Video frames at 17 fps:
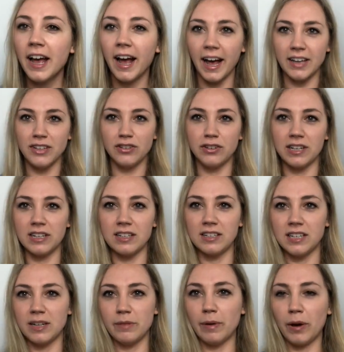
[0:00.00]
As you can
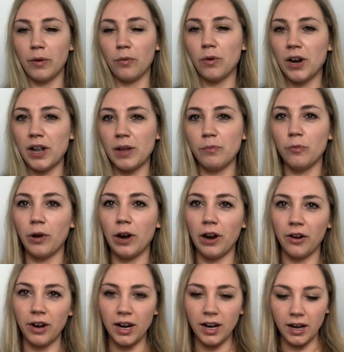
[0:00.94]
see by what I'm
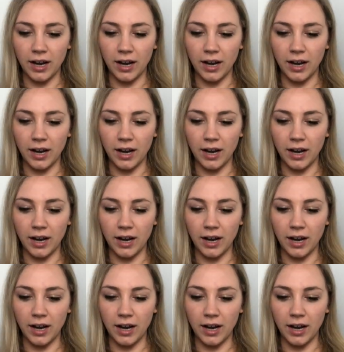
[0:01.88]
wearing,